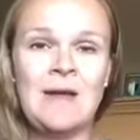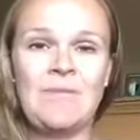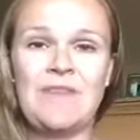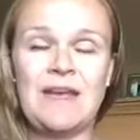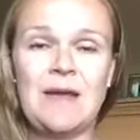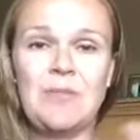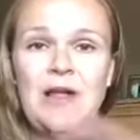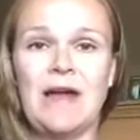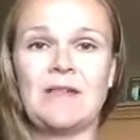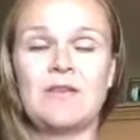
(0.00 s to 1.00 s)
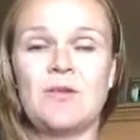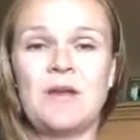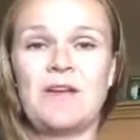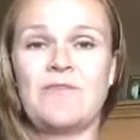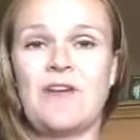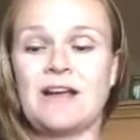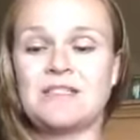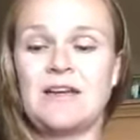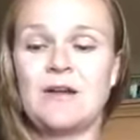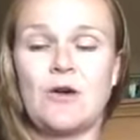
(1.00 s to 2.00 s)
And then I apply a little bit of
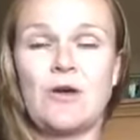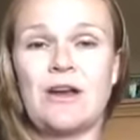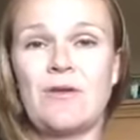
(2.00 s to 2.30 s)
fractionated coconut